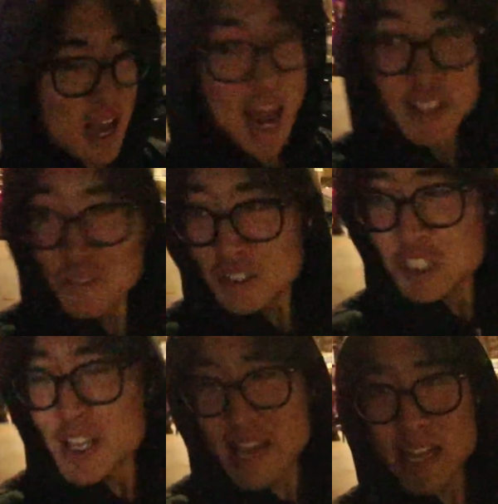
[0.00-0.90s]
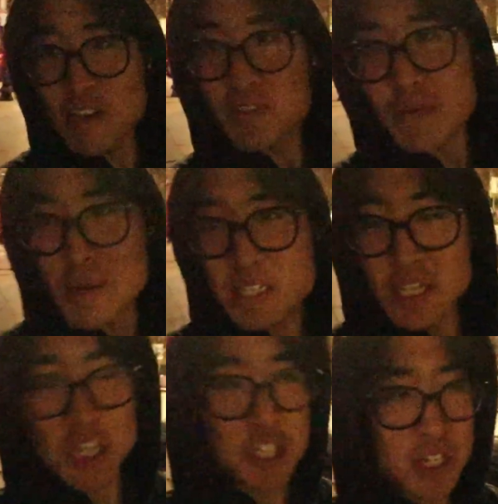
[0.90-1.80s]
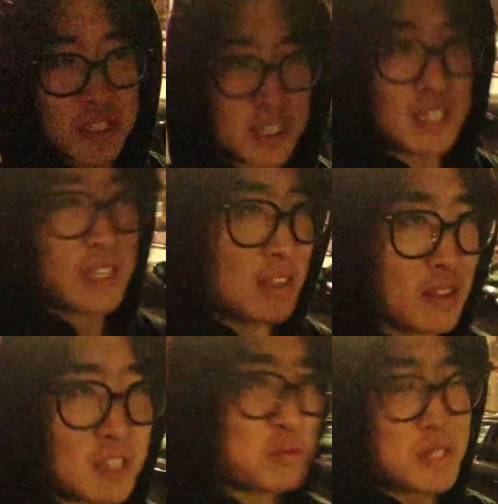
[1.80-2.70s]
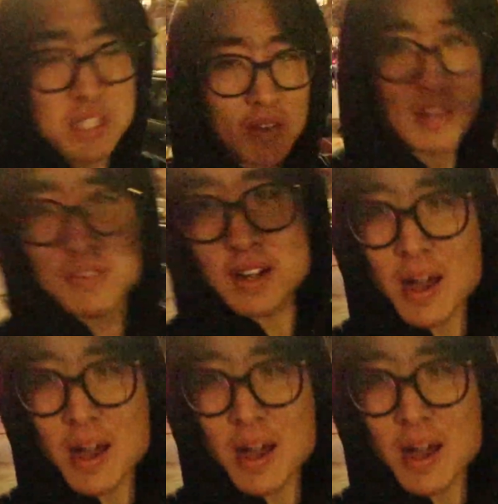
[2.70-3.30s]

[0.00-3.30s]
I don't usually get nervous for presentations, and this one's no different.